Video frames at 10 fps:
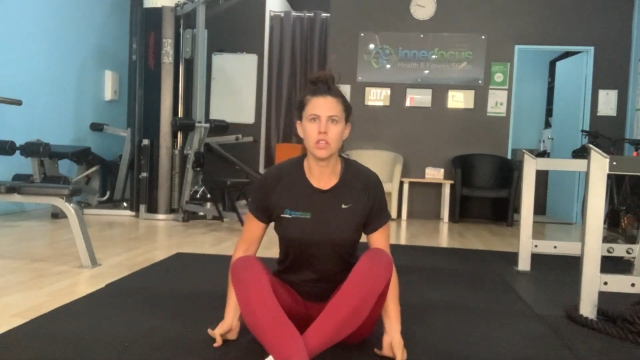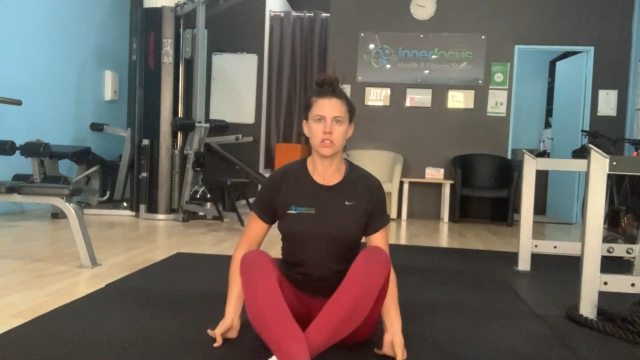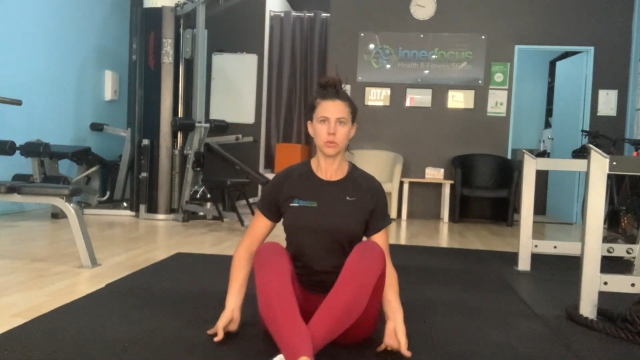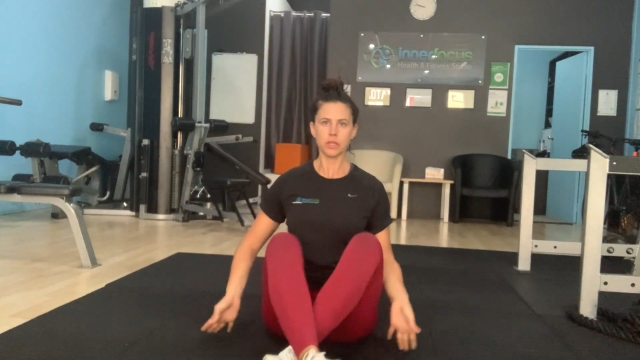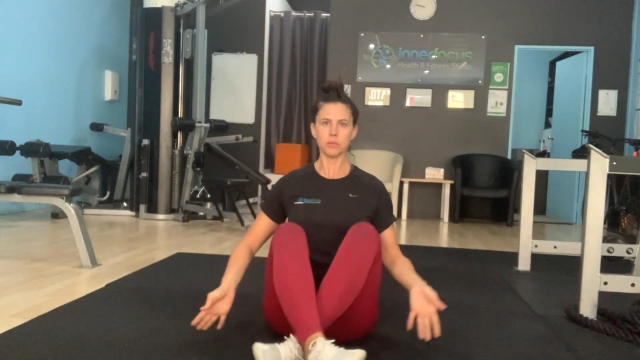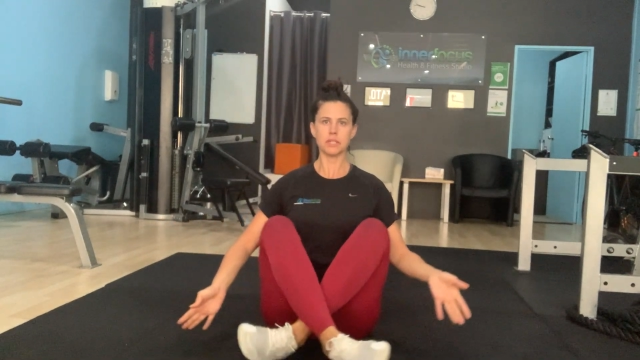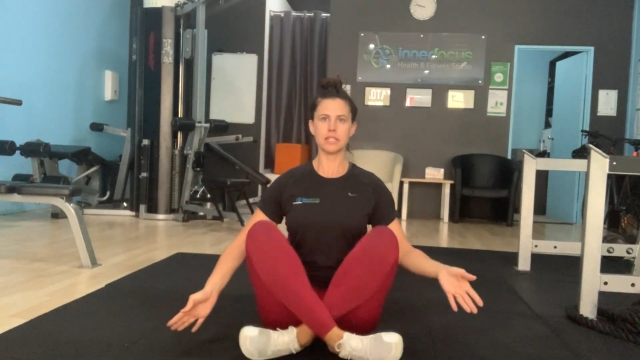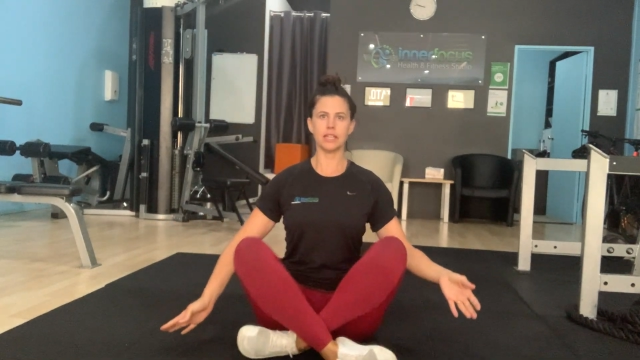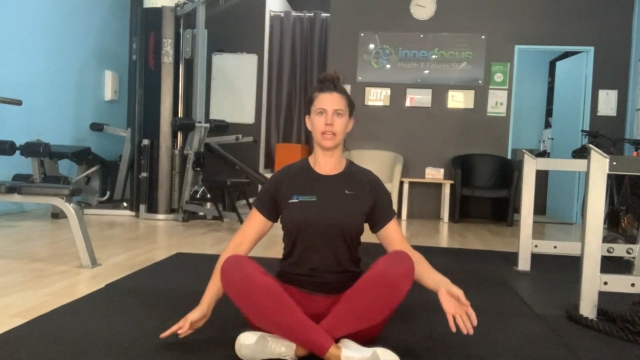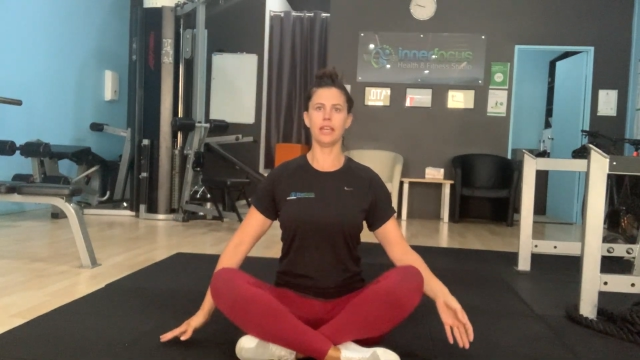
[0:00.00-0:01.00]
So we're going to be
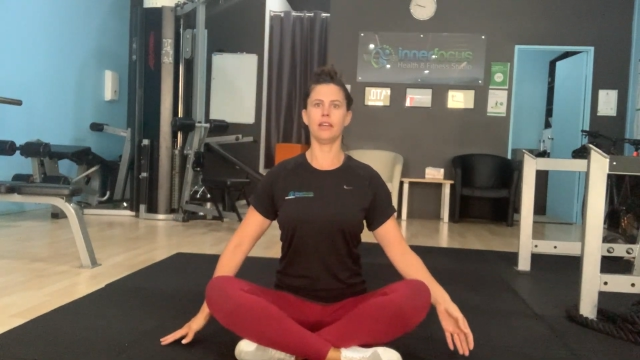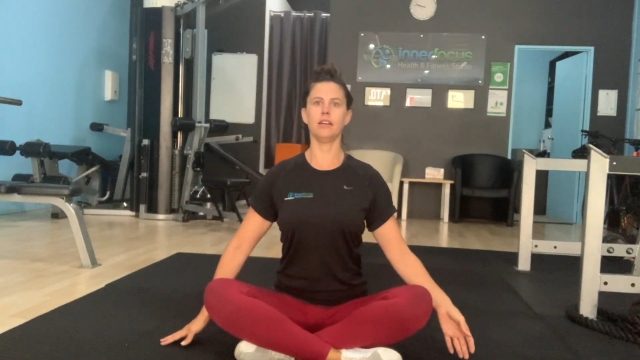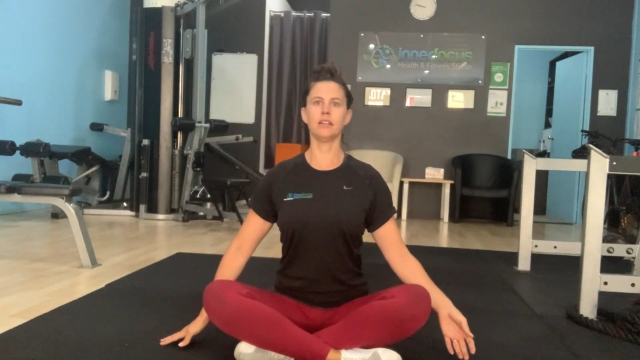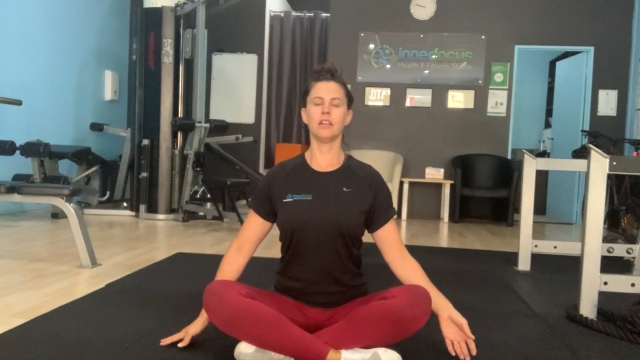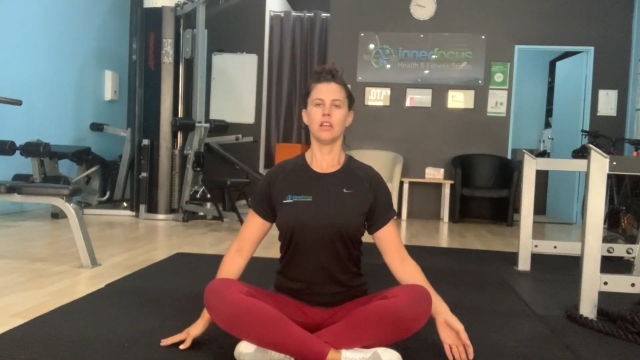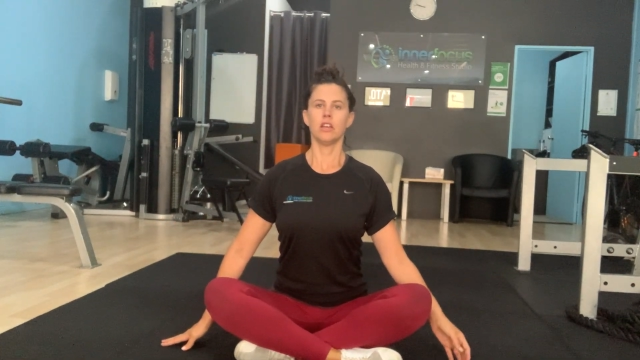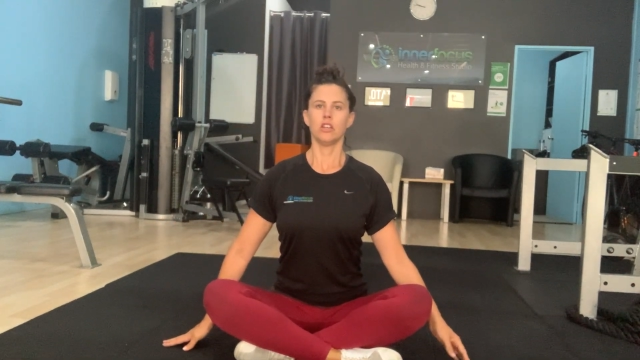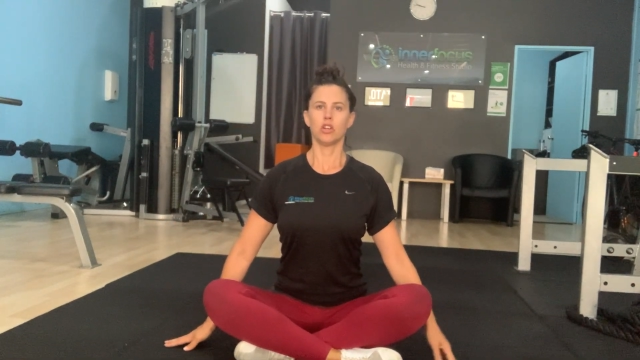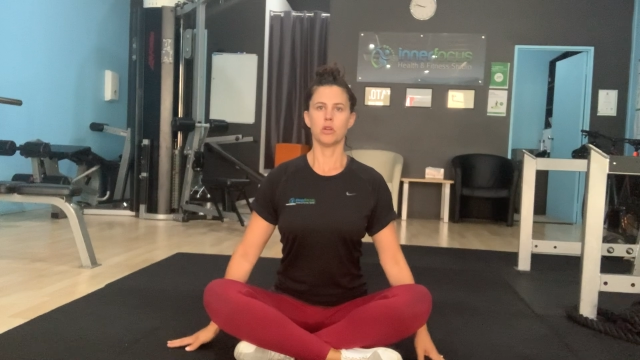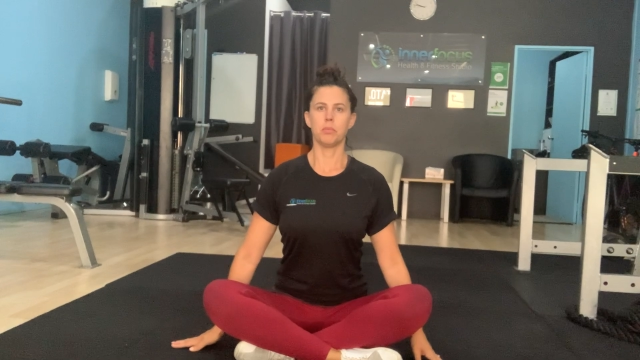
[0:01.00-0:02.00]
sitting here.
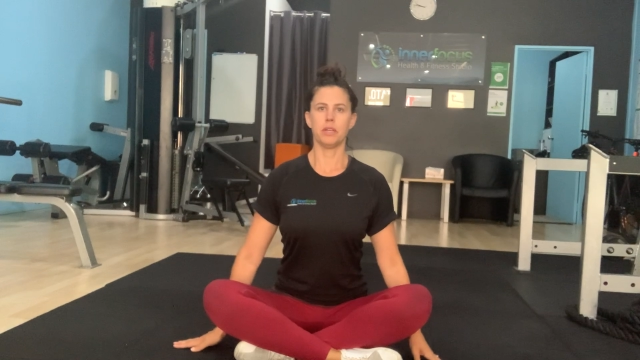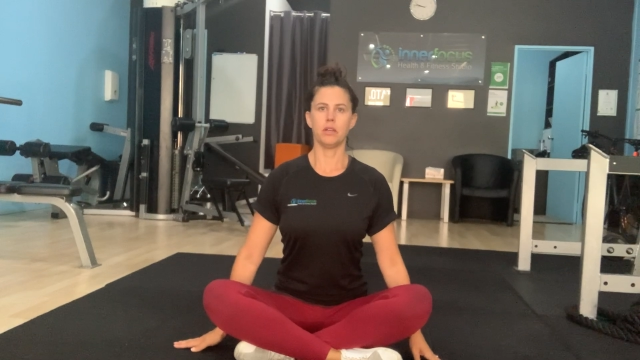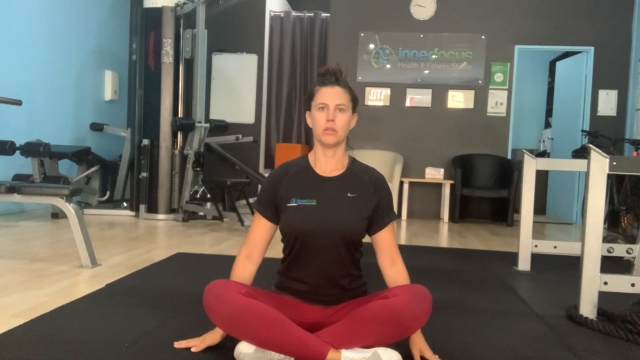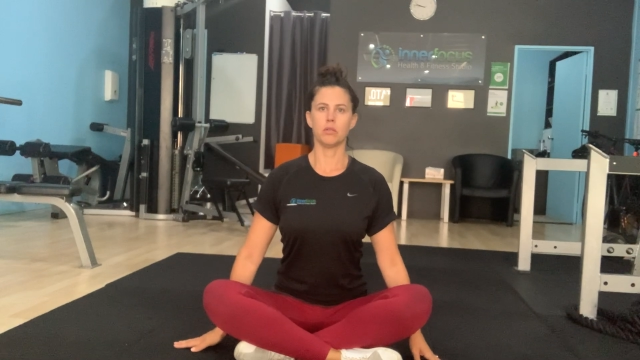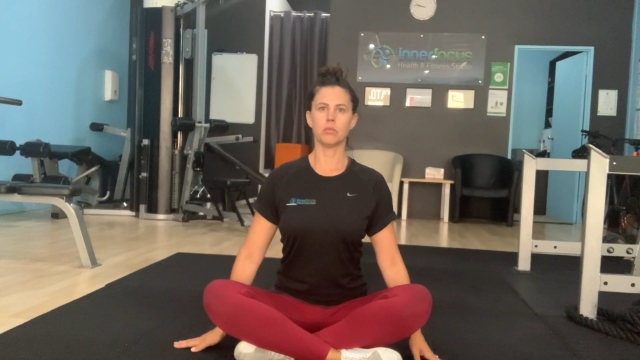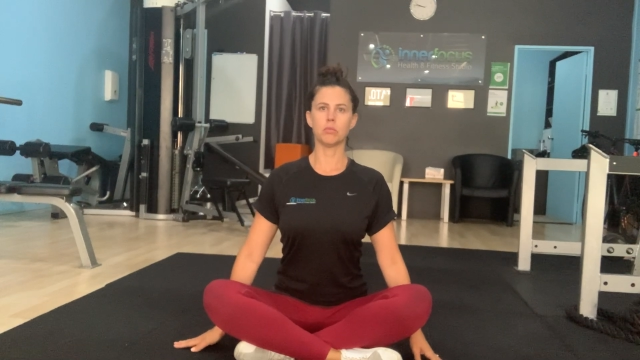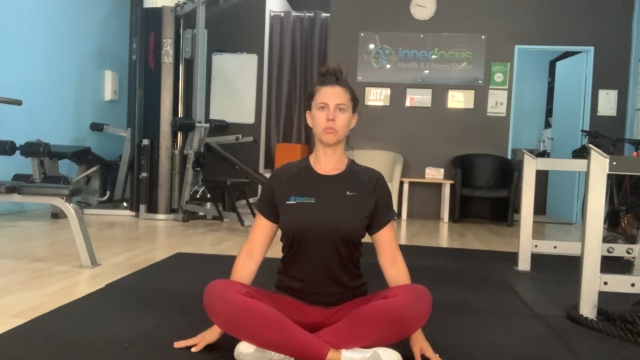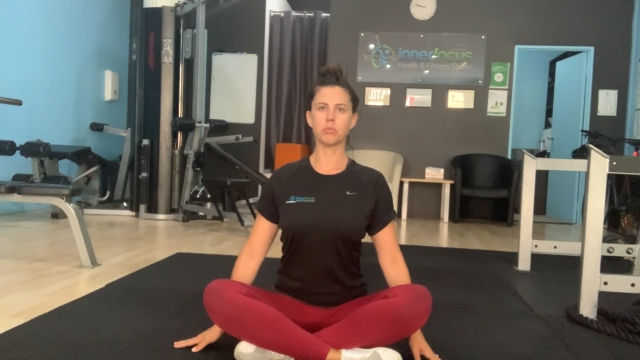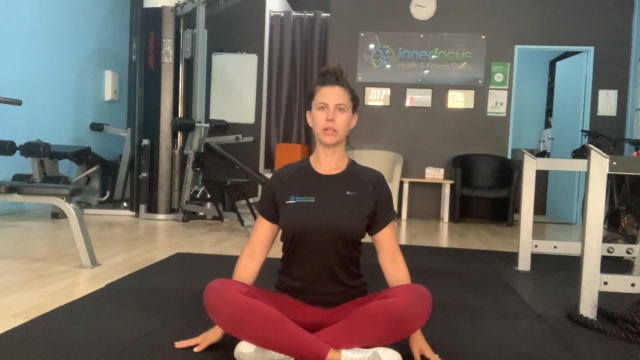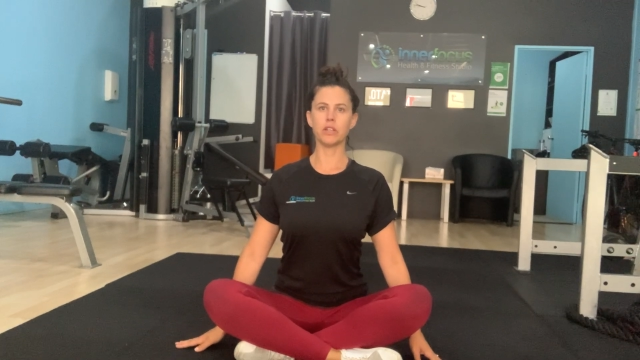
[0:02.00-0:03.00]
You're going to be
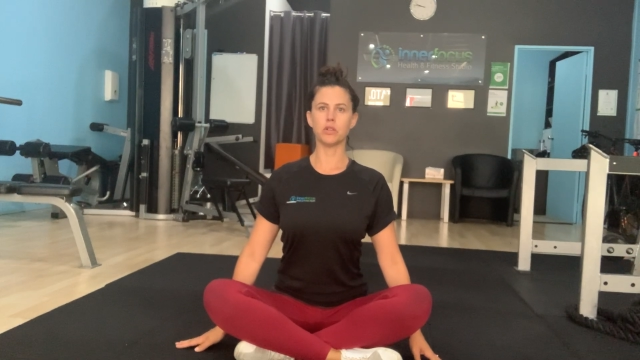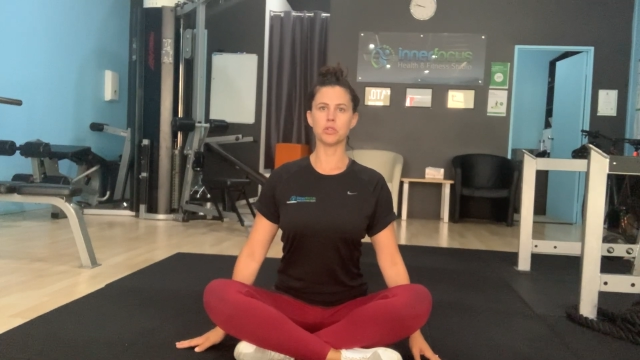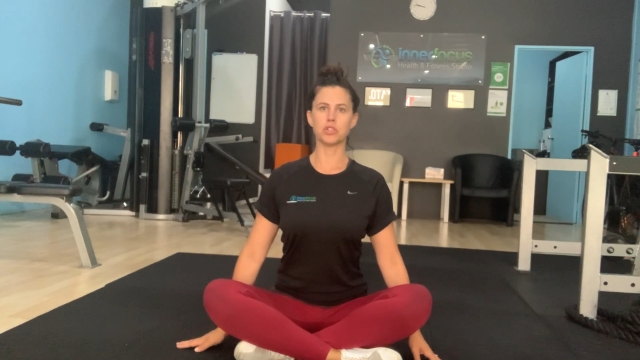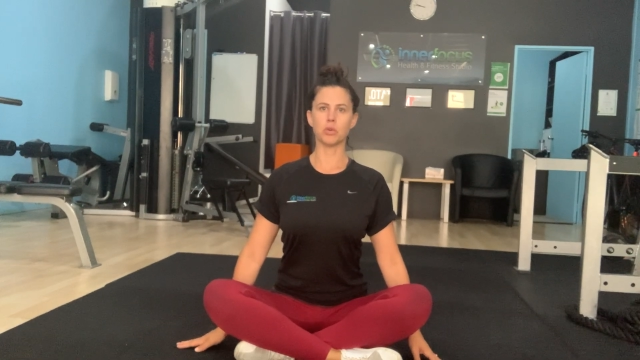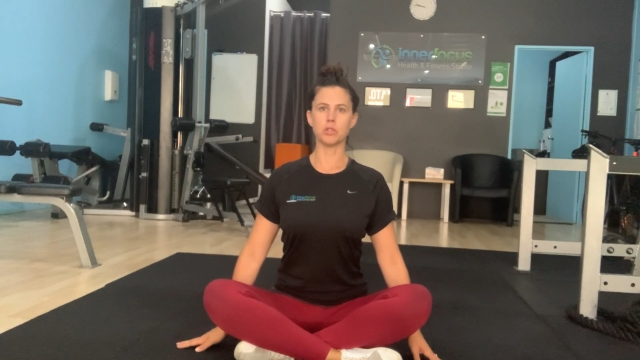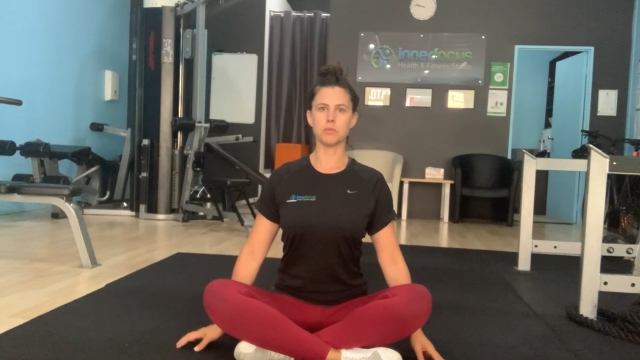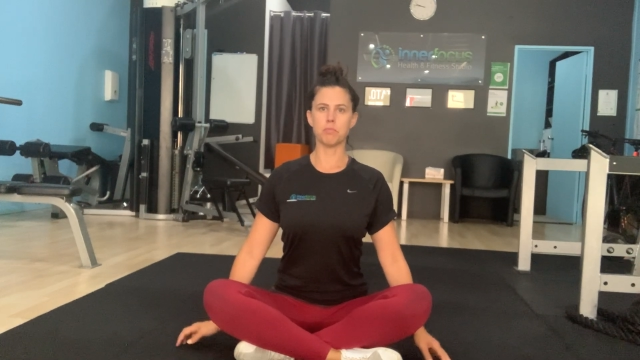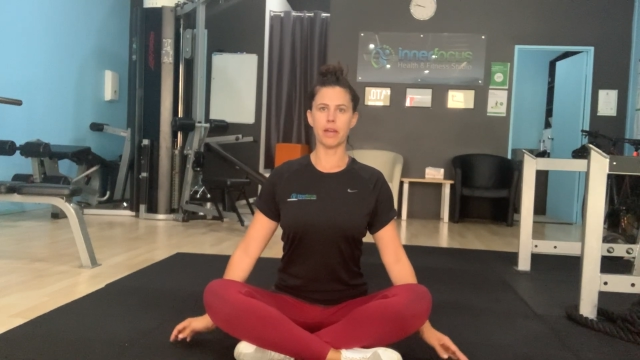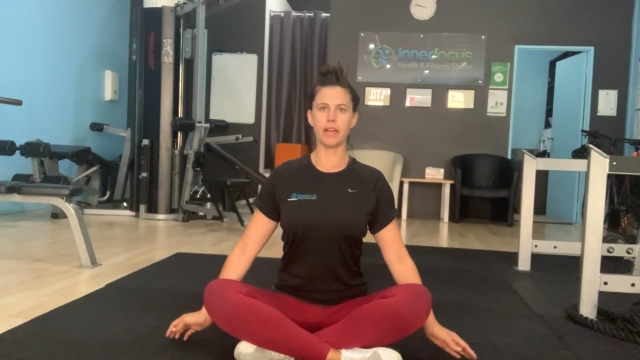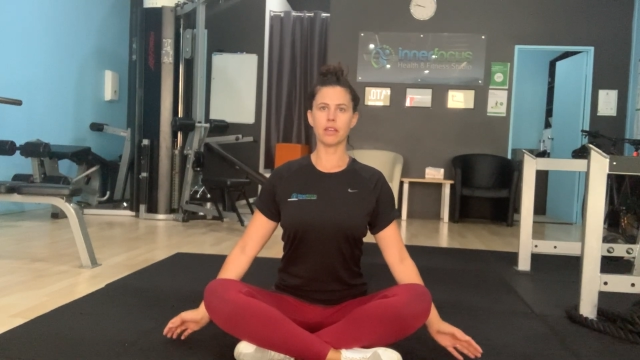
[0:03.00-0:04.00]
bringing your shoulders
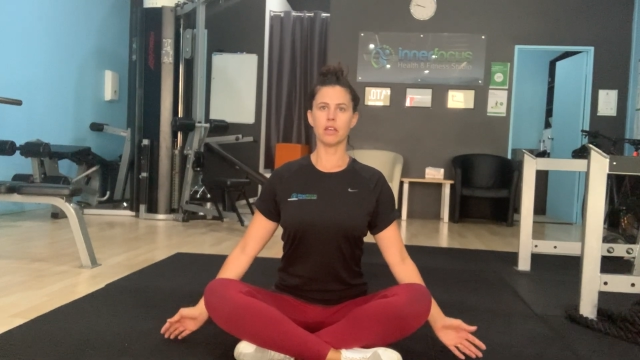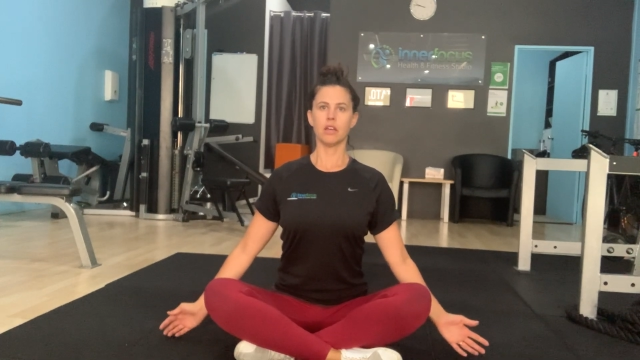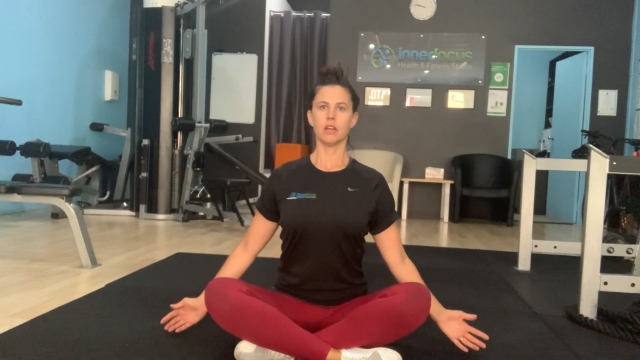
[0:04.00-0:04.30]
back,